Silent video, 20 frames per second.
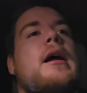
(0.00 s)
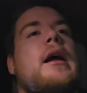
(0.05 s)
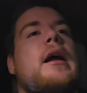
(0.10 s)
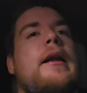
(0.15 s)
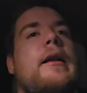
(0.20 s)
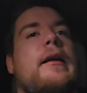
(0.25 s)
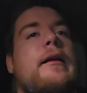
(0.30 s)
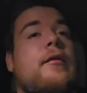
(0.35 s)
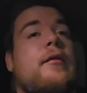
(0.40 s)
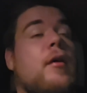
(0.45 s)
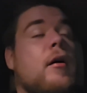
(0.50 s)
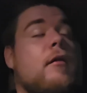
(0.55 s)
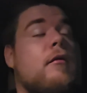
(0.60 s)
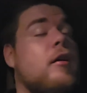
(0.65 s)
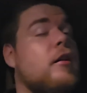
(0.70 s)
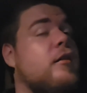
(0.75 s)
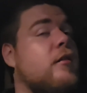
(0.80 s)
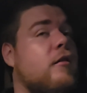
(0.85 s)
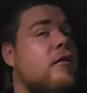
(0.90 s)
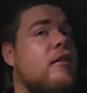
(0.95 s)
And so I
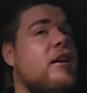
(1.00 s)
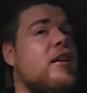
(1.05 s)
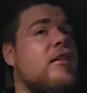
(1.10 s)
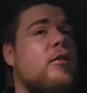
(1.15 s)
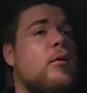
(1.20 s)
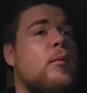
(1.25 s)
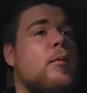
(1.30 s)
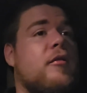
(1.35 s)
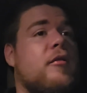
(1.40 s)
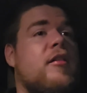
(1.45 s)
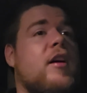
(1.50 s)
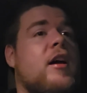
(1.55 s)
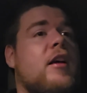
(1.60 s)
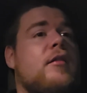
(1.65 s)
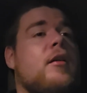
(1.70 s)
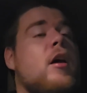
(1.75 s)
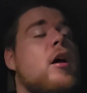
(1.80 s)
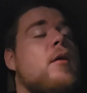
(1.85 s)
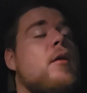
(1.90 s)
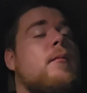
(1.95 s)
lost the weight super
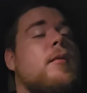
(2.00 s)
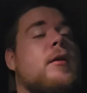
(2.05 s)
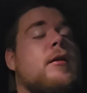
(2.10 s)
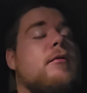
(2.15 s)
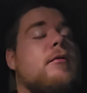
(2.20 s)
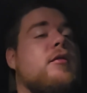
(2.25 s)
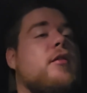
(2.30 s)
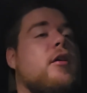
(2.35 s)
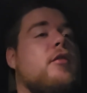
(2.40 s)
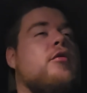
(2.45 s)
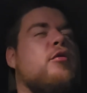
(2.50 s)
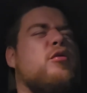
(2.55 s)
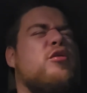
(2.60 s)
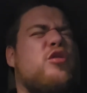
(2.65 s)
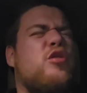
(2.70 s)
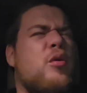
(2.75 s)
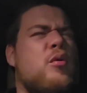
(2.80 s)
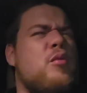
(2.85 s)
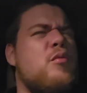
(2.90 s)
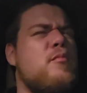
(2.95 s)
fast, but it was also
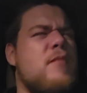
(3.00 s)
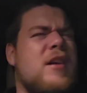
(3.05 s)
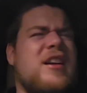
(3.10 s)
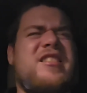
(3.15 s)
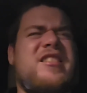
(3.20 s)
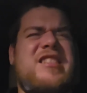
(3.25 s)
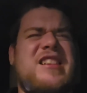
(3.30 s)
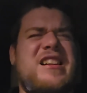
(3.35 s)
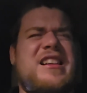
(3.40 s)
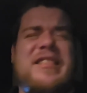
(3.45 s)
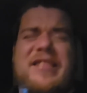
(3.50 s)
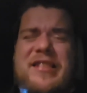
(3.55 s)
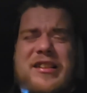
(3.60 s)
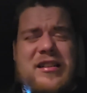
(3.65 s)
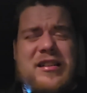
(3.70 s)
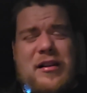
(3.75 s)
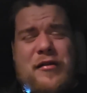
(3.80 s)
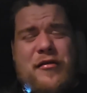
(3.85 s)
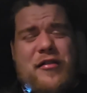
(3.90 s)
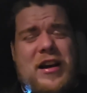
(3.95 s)
so much
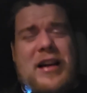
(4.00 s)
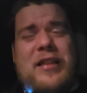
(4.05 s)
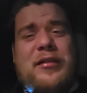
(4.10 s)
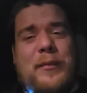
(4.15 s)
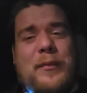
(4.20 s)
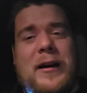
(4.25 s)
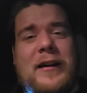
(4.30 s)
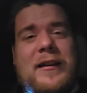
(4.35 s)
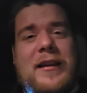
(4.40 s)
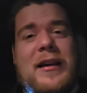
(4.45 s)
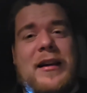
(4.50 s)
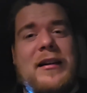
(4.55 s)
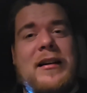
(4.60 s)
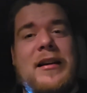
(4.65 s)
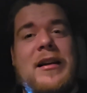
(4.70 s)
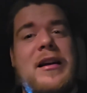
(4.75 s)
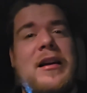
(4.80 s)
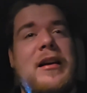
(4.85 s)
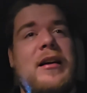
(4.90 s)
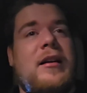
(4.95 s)
easier to fast back then
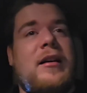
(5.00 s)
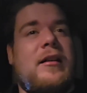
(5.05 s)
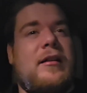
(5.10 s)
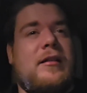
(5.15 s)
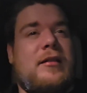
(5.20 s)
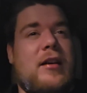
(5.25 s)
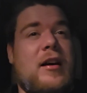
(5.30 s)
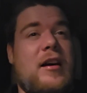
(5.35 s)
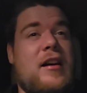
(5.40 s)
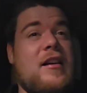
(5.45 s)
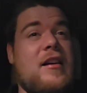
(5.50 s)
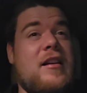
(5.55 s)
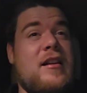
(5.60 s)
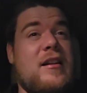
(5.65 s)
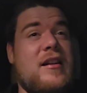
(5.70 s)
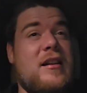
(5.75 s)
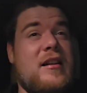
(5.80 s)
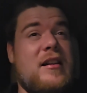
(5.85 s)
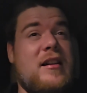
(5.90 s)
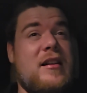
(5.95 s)
because like
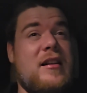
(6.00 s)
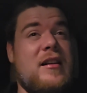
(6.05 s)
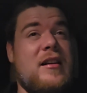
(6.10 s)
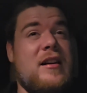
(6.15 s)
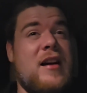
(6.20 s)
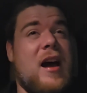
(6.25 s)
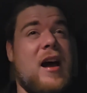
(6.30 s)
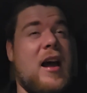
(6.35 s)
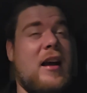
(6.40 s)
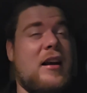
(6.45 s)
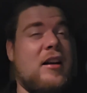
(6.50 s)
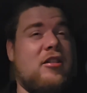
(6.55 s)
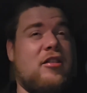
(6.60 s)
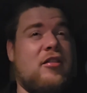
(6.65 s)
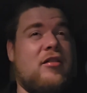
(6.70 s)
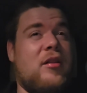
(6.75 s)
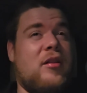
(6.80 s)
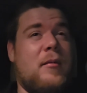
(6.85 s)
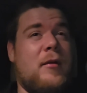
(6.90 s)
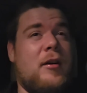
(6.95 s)
I could
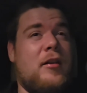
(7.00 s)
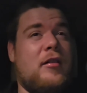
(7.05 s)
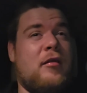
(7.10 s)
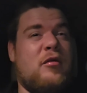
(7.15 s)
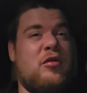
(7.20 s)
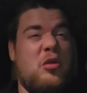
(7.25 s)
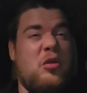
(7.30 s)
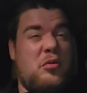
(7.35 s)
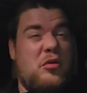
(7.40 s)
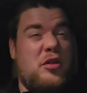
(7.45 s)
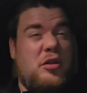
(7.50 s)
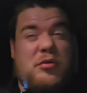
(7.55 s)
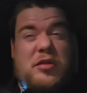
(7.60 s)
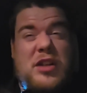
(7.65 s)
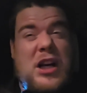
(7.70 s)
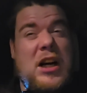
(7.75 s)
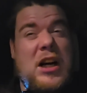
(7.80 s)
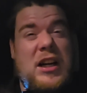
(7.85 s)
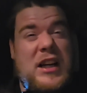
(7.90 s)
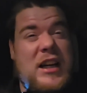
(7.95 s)
just tell myself, "Don't you
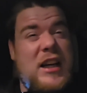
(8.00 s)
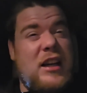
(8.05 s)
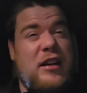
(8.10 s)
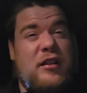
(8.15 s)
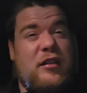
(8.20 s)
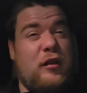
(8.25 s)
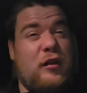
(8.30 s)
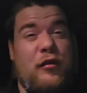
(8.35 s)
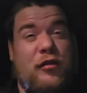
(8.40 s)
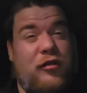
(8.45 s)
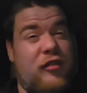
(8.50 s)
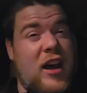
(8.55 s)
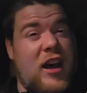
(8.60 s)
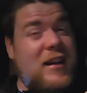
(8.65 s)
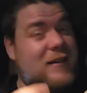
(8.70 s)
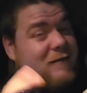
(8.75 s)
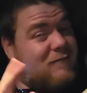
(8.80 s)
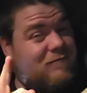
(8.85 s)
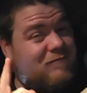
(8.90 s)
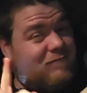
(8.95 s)
dare eat, you
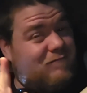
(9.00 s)
fat."